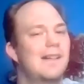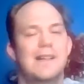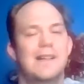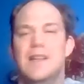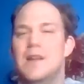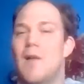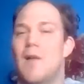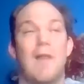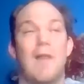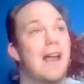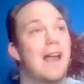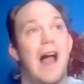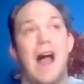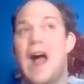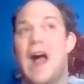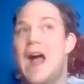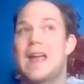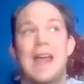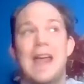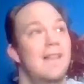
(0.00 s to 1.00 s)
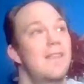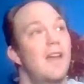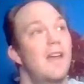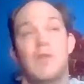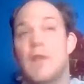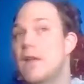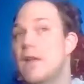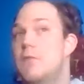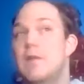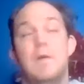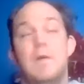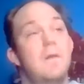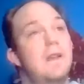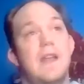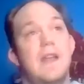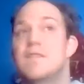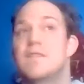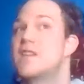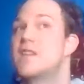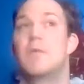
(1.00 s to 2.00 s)
you know, like, I can't tell you, like, we would
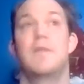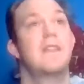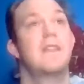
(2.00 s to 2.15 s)
give some